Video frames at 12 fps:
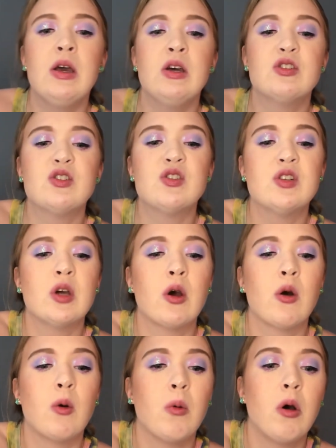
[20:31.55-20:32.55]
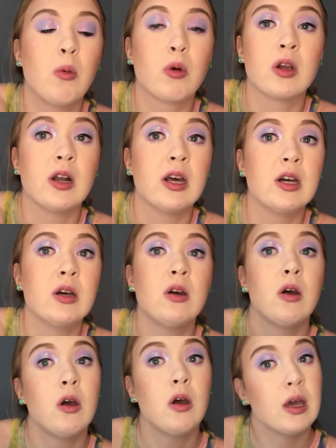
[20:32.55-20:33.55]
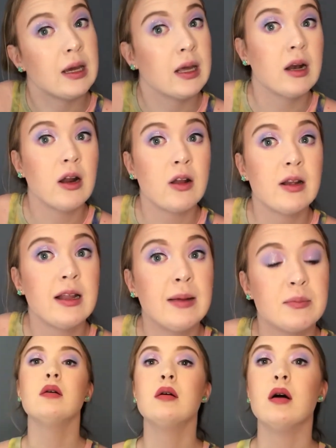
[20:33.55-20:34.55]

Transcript: So we're gonna get it on the lips.